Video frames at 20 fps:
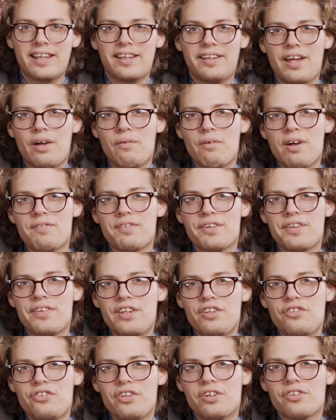However,
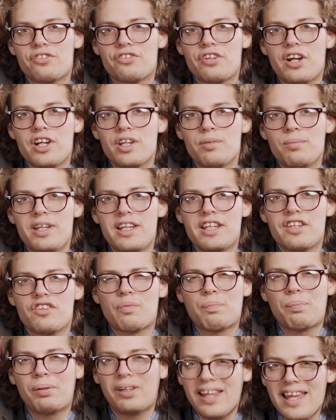this year's tournament is
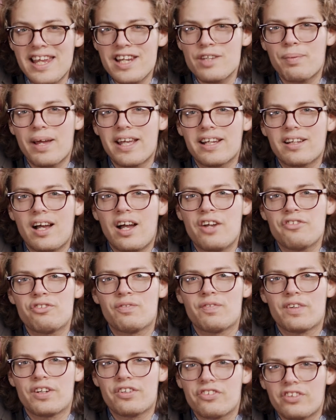plagued by
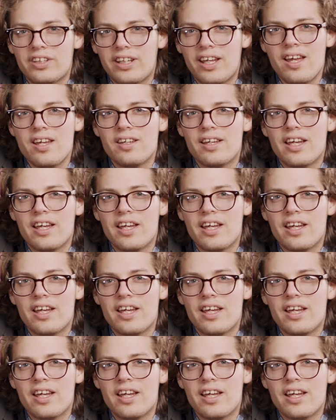controversy,